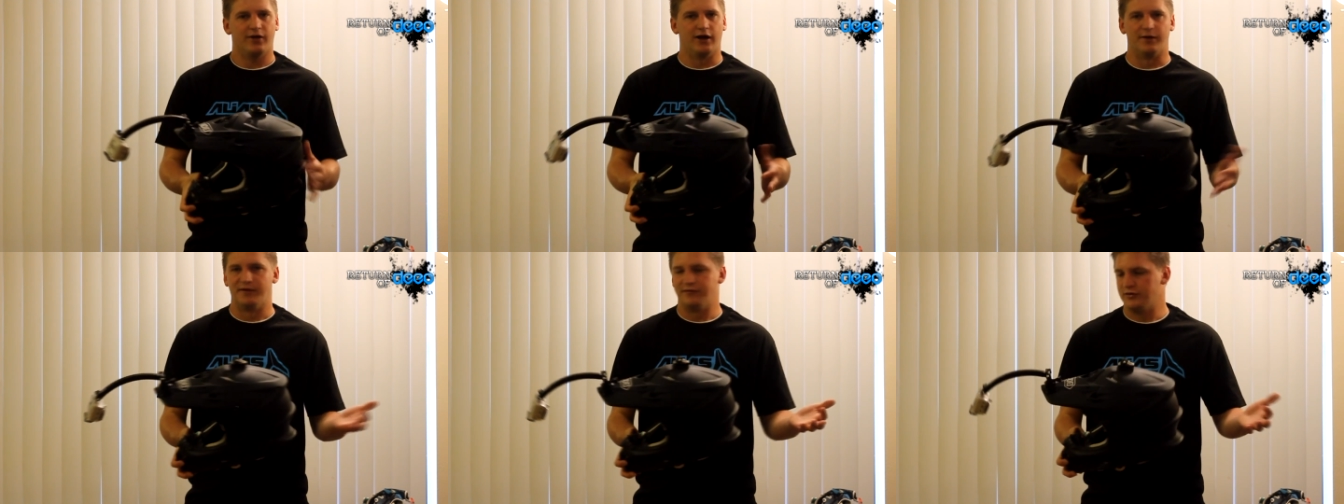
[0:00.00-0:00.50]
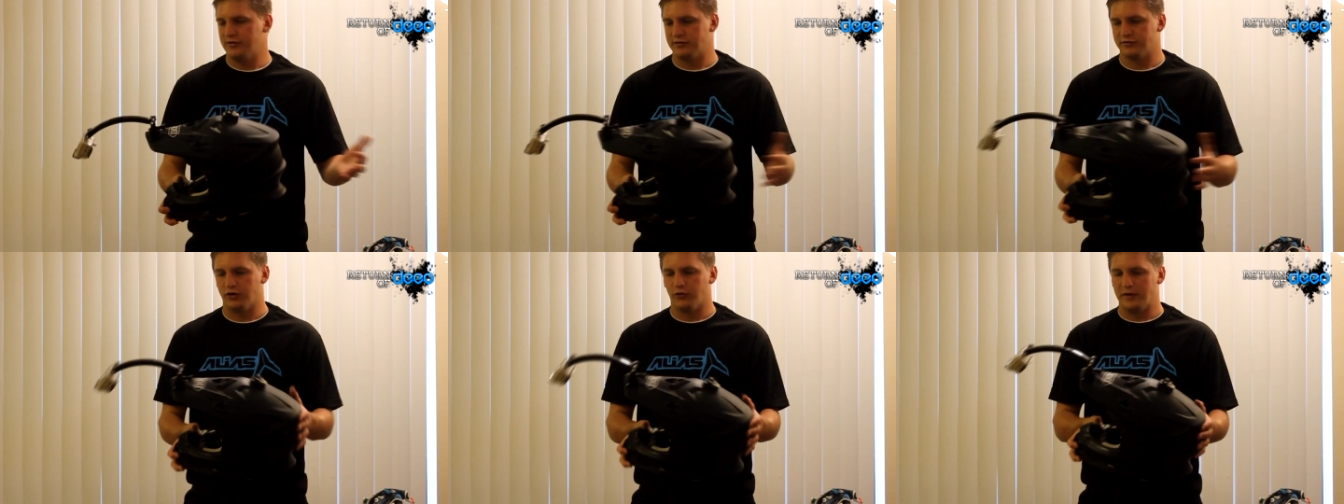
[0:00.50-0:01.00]
Um, if you can
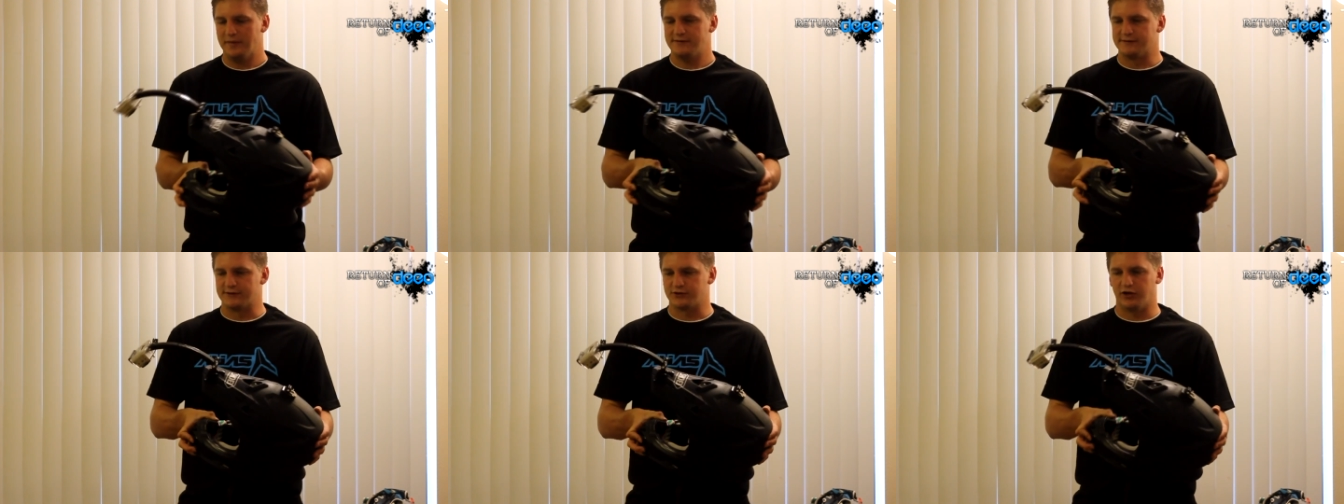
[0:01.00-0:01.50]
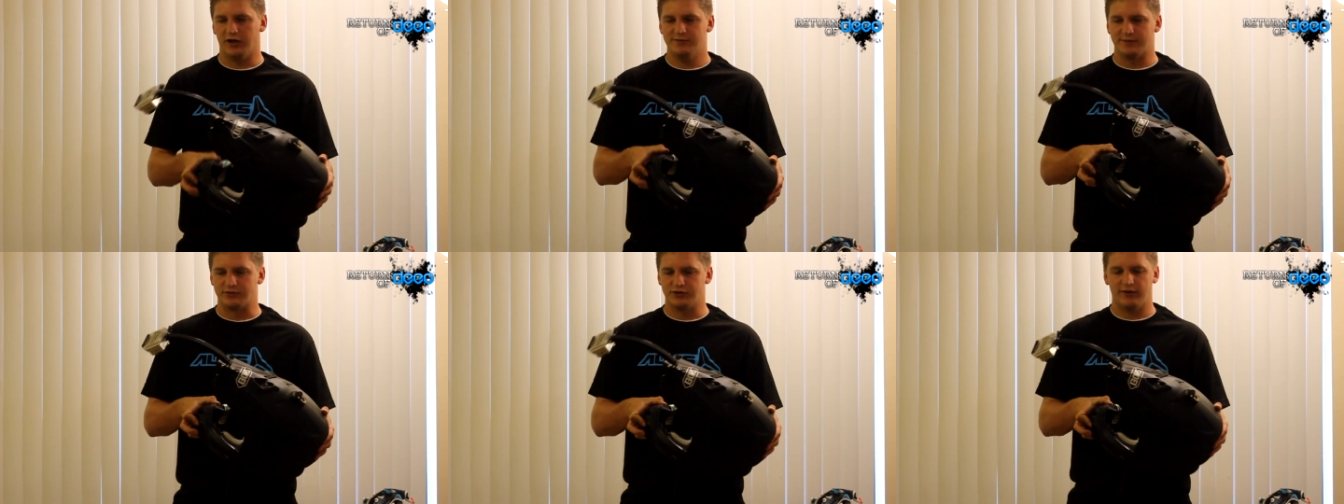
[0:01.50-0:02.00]
throw whips and scrubs,
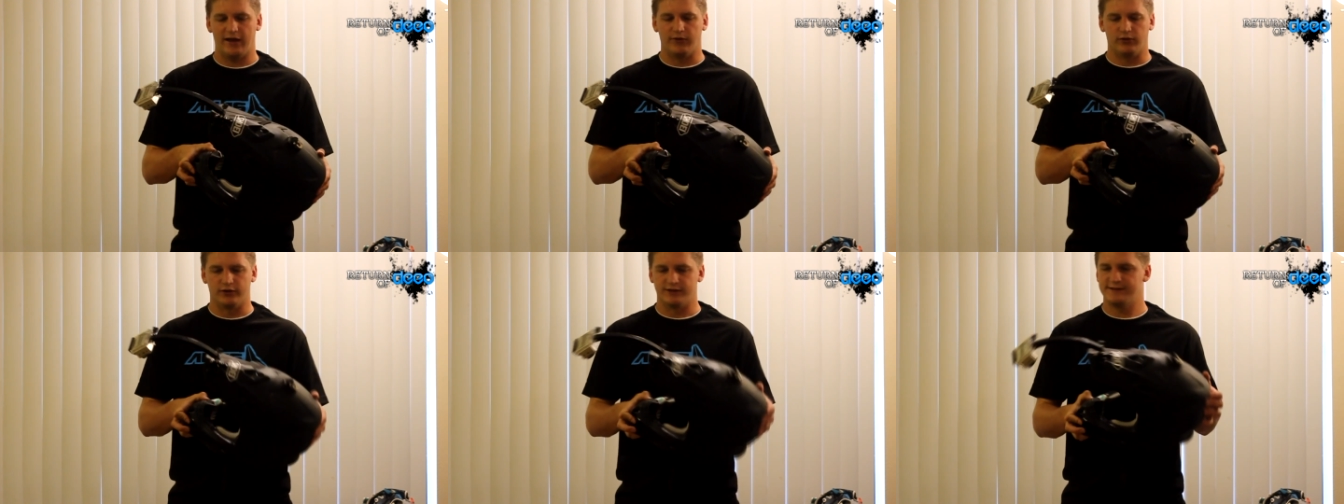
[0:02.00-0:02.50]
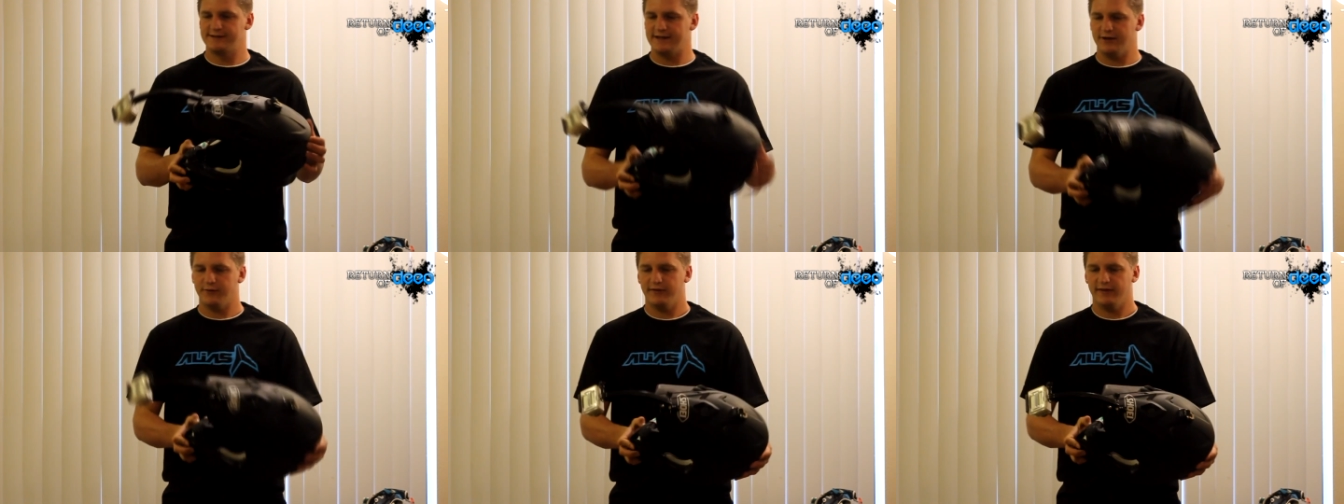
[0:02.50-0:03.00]
I'm sure that'll look
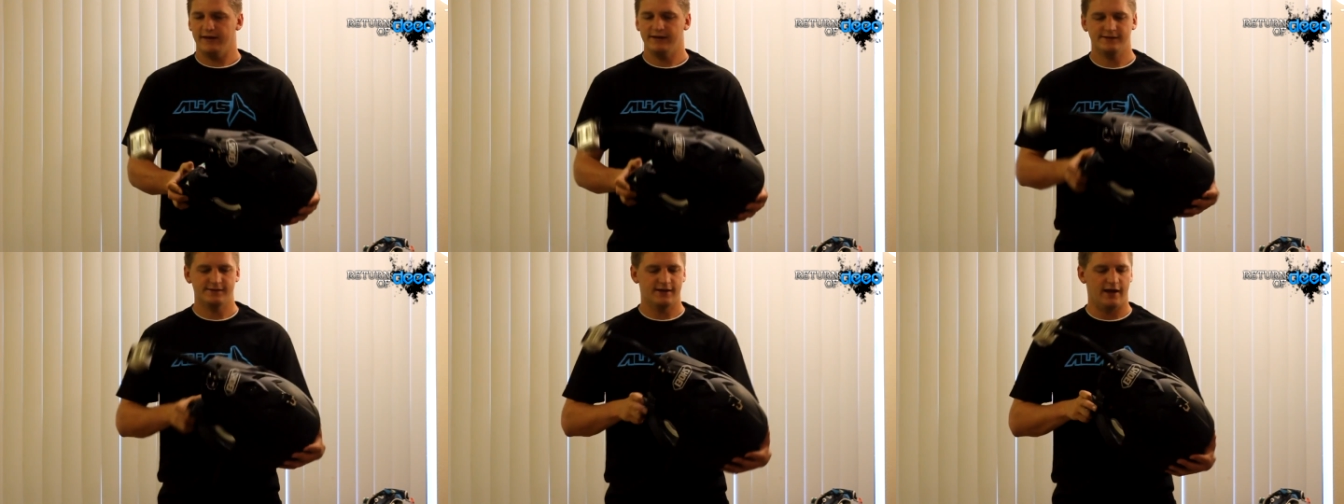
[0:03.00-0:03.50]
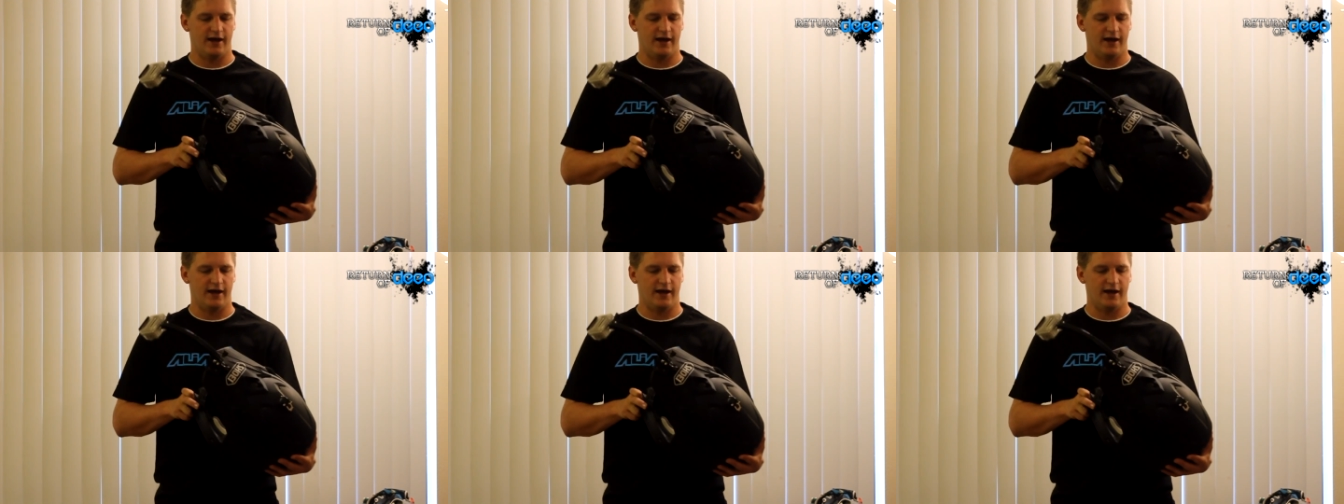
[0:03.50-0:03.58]
sick with this.